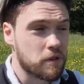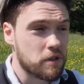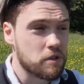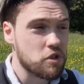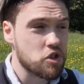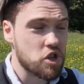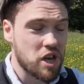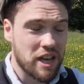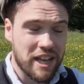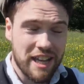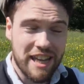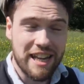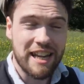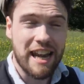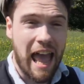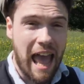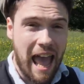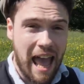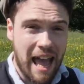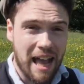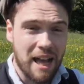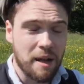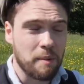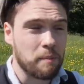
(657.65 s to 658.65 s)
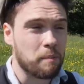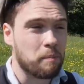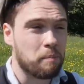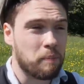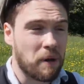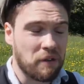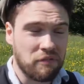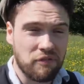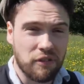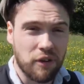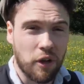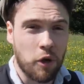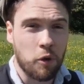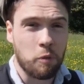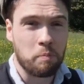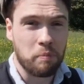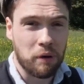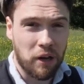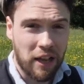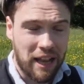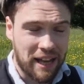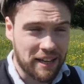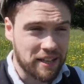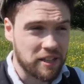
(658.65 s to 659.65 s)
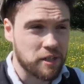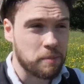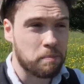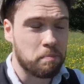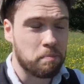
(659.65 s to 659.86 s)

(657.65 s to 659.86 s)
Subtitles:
chicken, egg, buffalo, plant,